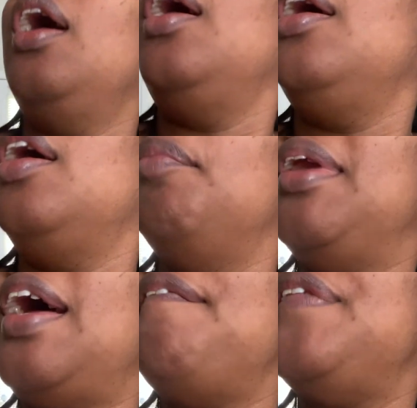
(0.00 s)
Um,
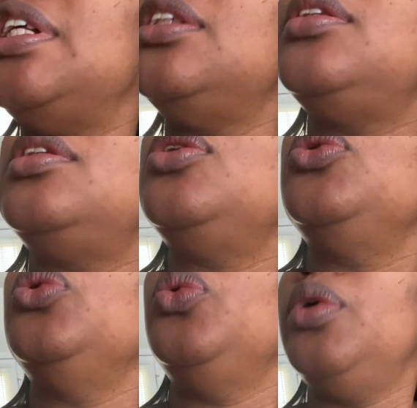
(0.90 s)
and I'm fin
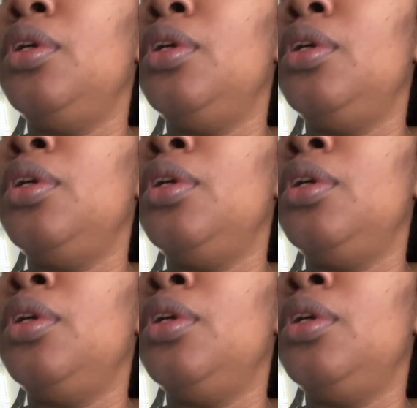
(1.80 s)
to,